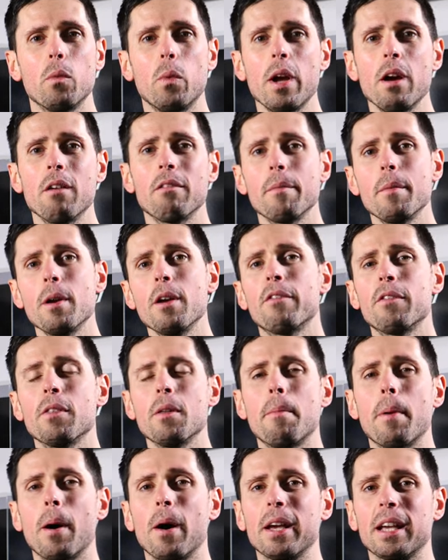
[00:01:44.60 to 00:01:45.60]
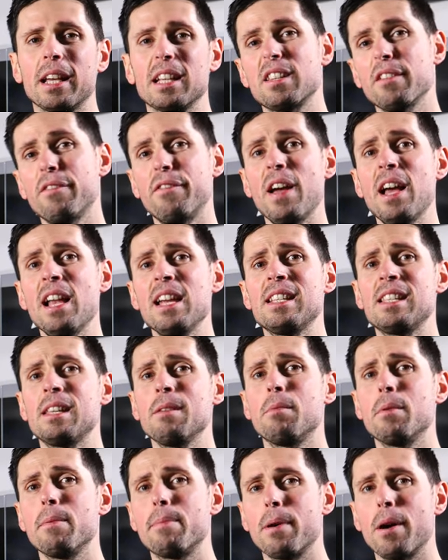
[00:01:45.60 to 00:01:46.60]
the wheel removed from the bike, it's a fairly
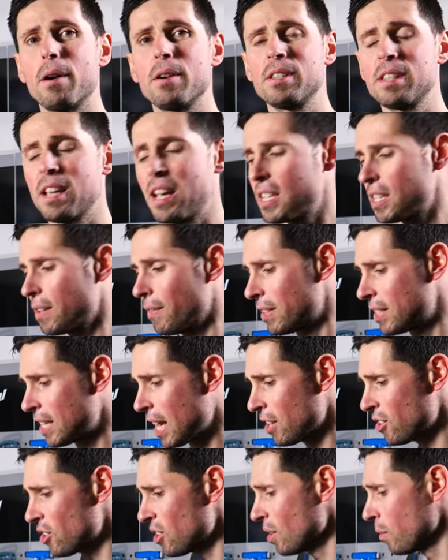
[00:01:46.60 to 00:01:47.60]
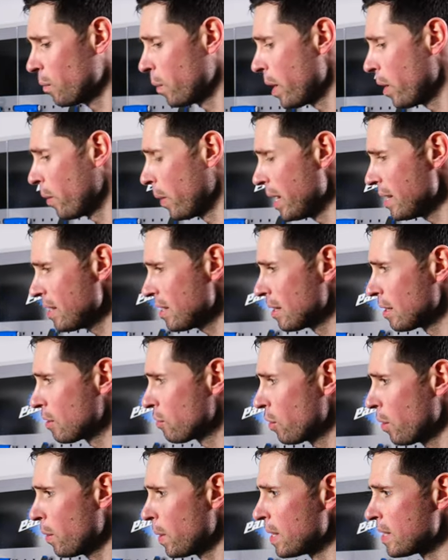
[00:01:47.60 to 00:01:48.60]
simple process of attaching the wheel into the
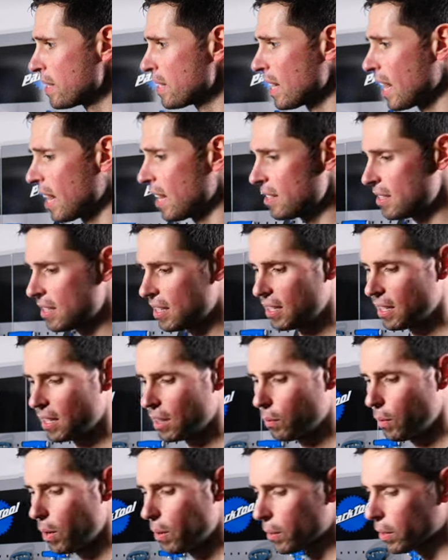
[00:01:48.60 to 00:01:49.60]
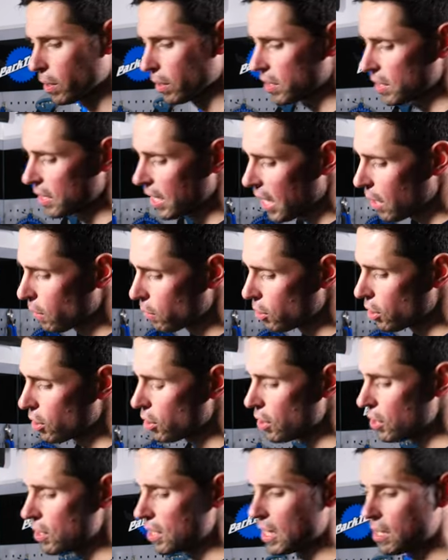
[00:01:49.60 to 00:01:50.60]
truing stand, and the wheel we've got today, we'll
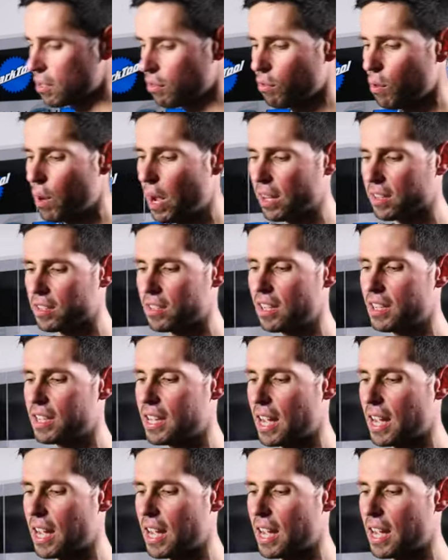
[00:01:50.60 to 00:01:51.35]
just use this through axle